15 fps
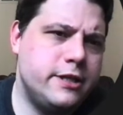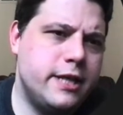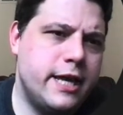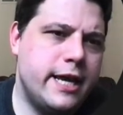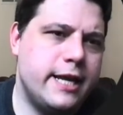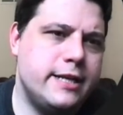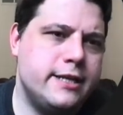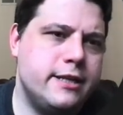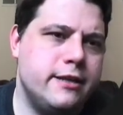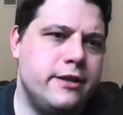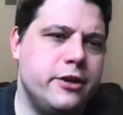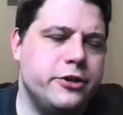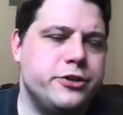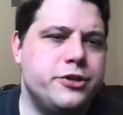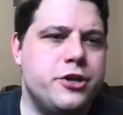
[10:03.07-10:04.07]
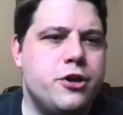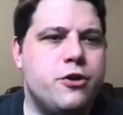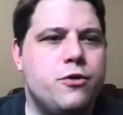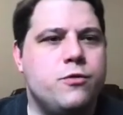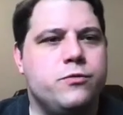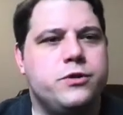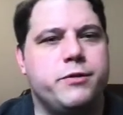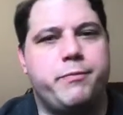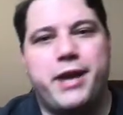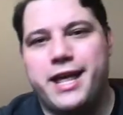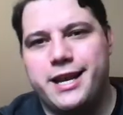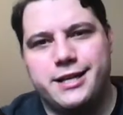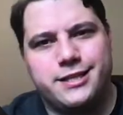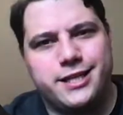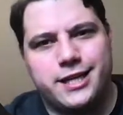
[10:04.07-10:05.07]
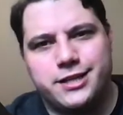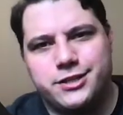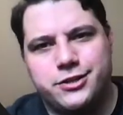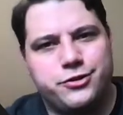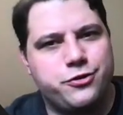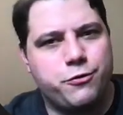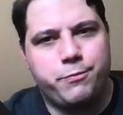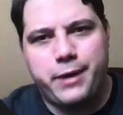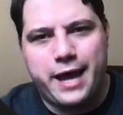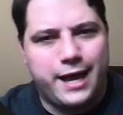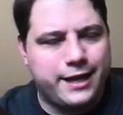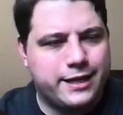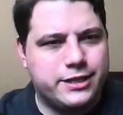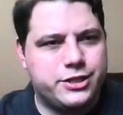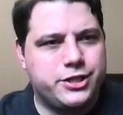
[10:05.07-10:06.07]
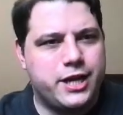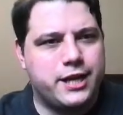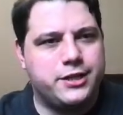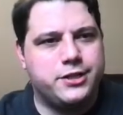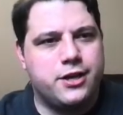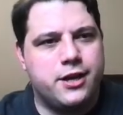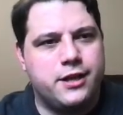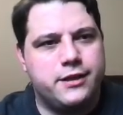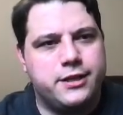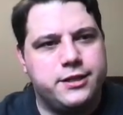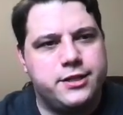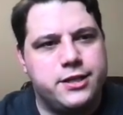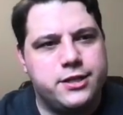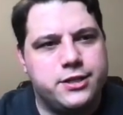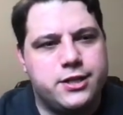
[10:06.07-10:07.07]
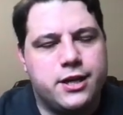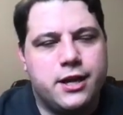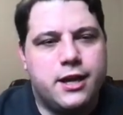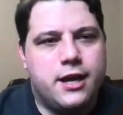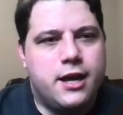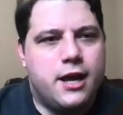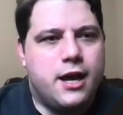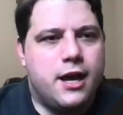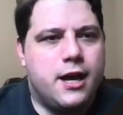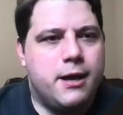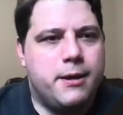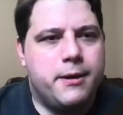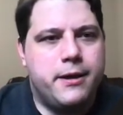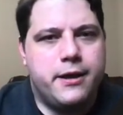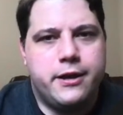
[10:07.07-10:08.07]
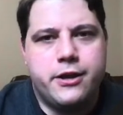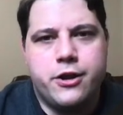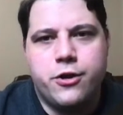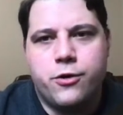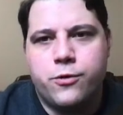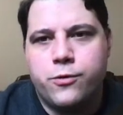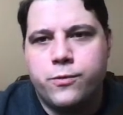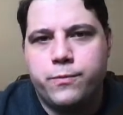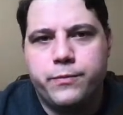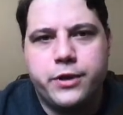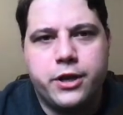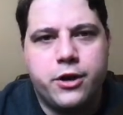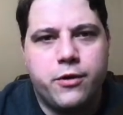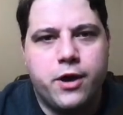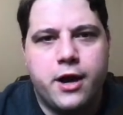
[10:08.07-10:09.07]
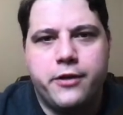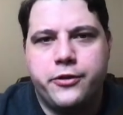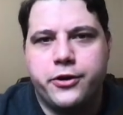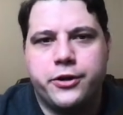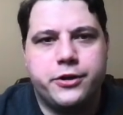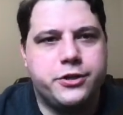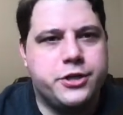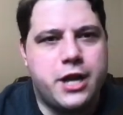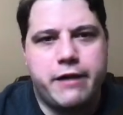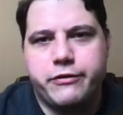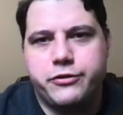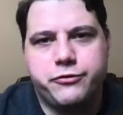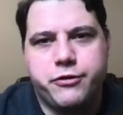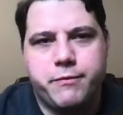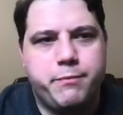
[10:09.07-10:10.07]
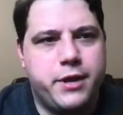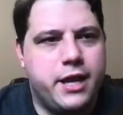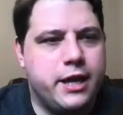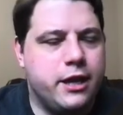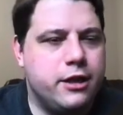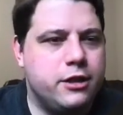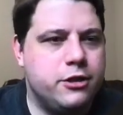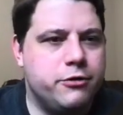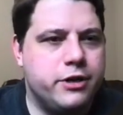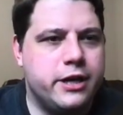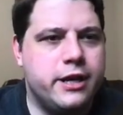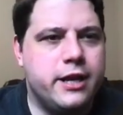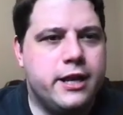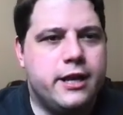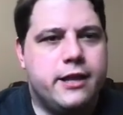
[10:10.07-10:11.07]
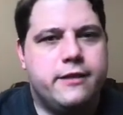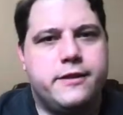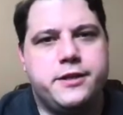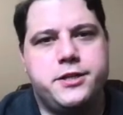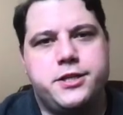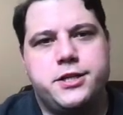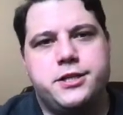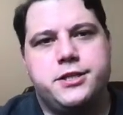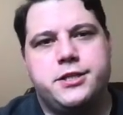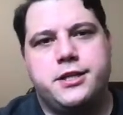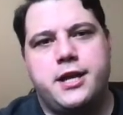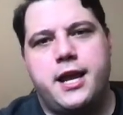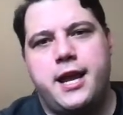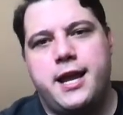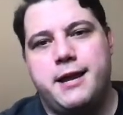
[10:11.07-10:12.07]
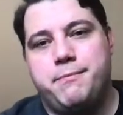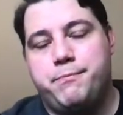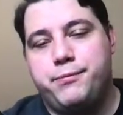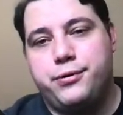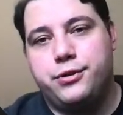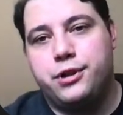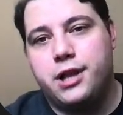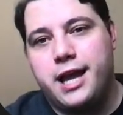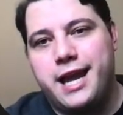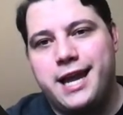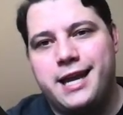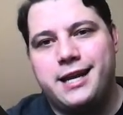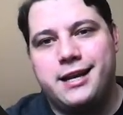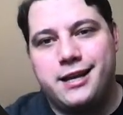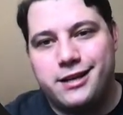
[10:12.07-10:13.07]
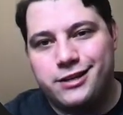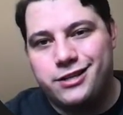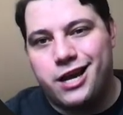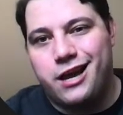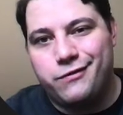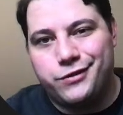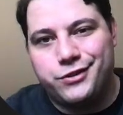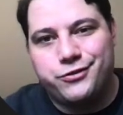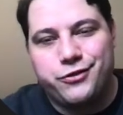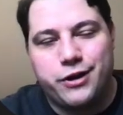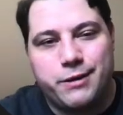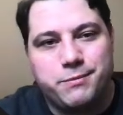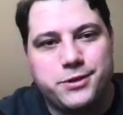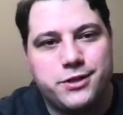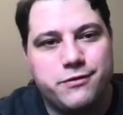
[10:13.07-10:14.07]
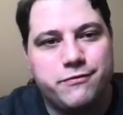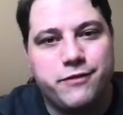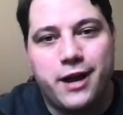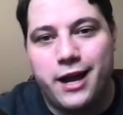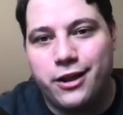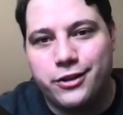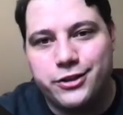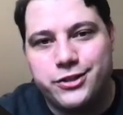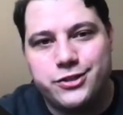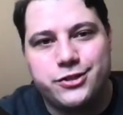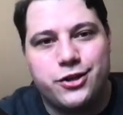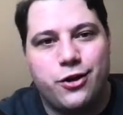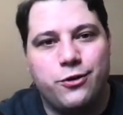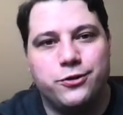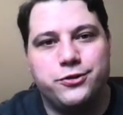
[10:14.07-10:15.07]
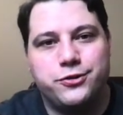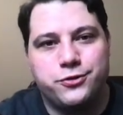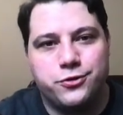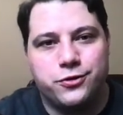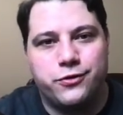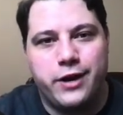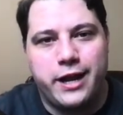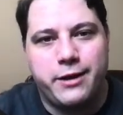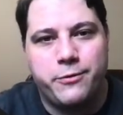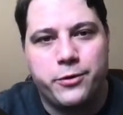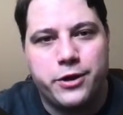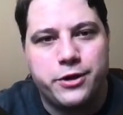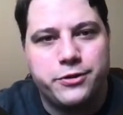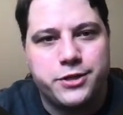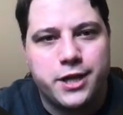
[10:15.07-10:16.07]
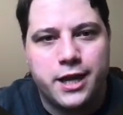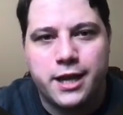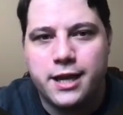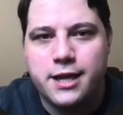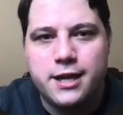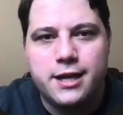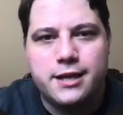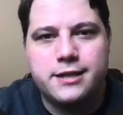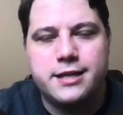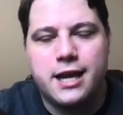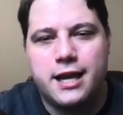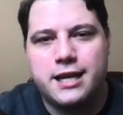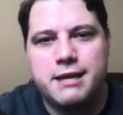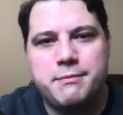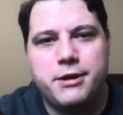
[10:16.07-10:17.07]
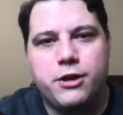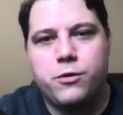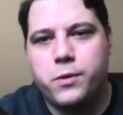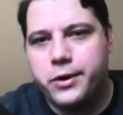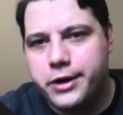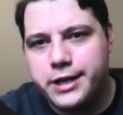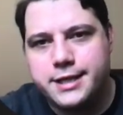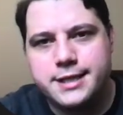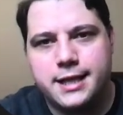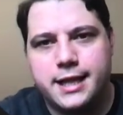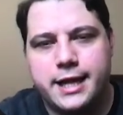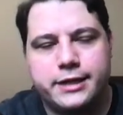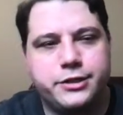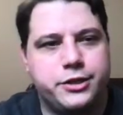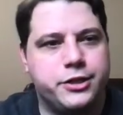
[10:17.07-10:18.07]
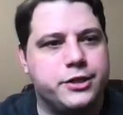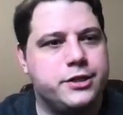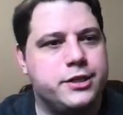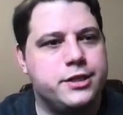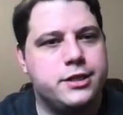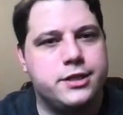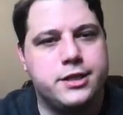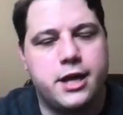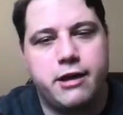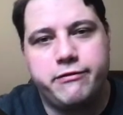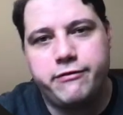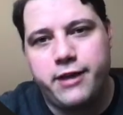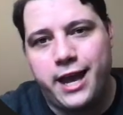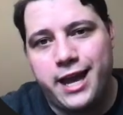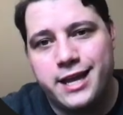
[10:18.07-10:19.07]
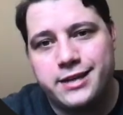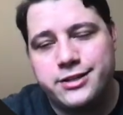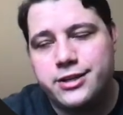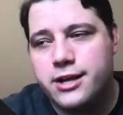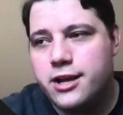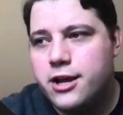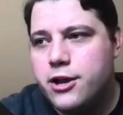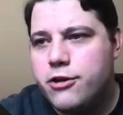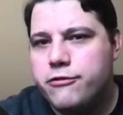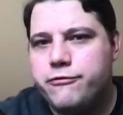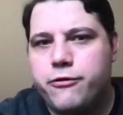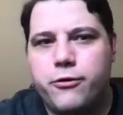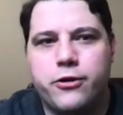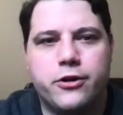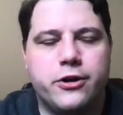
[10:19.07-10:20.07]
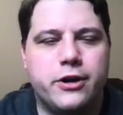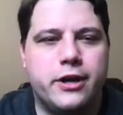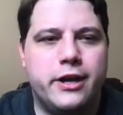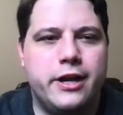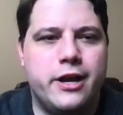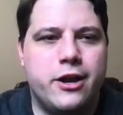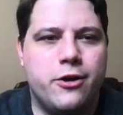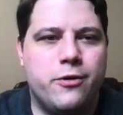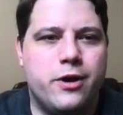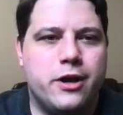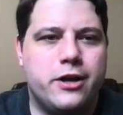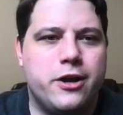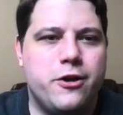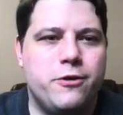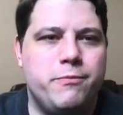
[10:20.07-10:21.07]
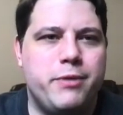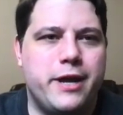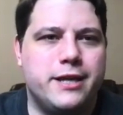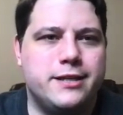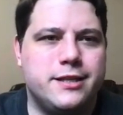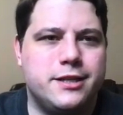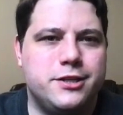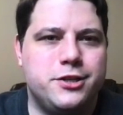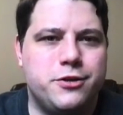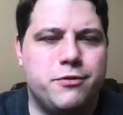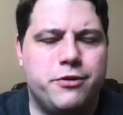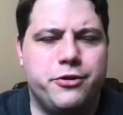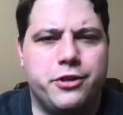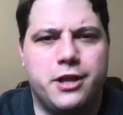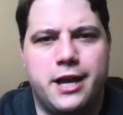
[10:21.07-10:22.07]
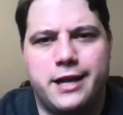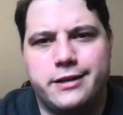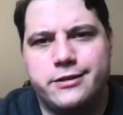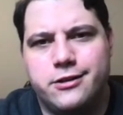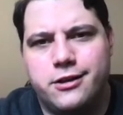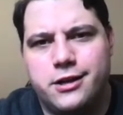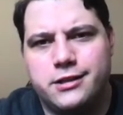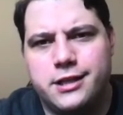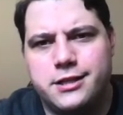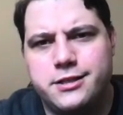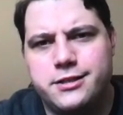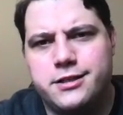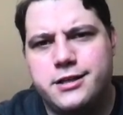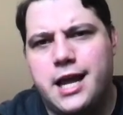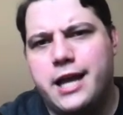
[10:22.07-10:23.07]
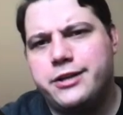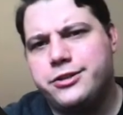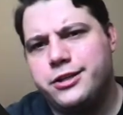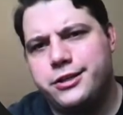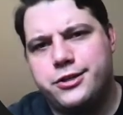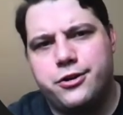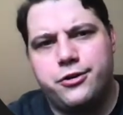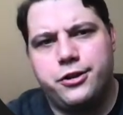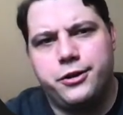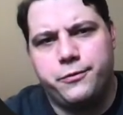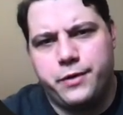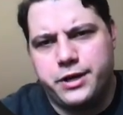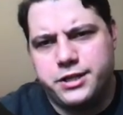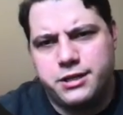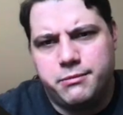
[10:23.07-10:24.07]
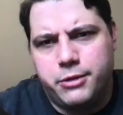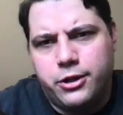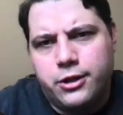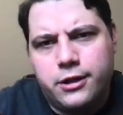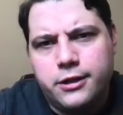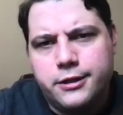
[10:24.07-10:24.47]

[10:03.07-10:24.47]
that there's no dependencies. There's no package JSON. This is no, other JavaScript being included. This is a plain JavaScript file. This is old school, right? We're using document query selectors and stuff, and for, a code base that's 200 lines long, that's actually totally reasonable.